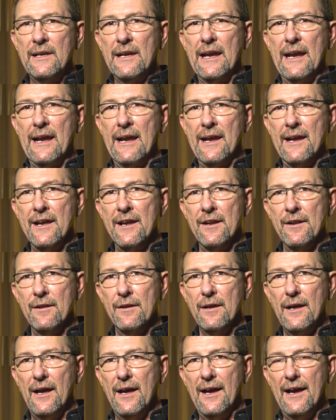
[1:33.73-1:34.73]
And
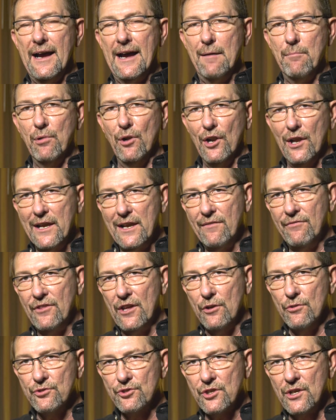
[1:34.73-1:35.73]
I believe
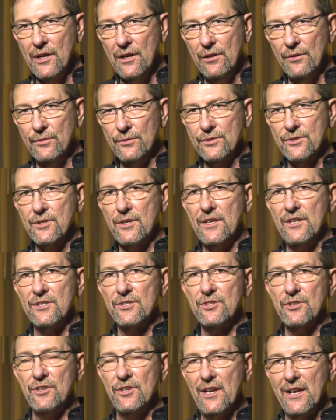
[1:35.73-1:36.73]
those goals
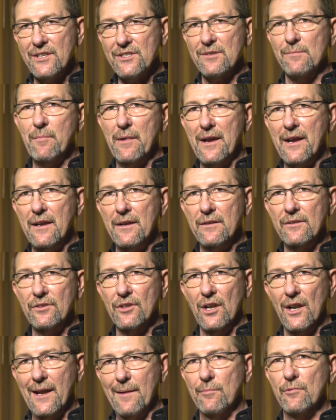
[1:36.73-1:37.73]
is to decimate
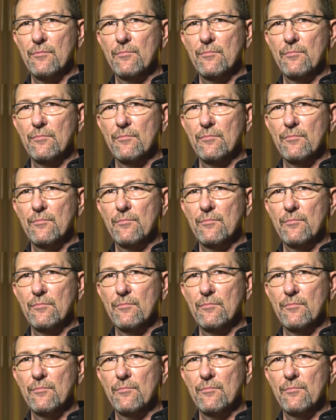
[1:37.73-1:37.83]
the labor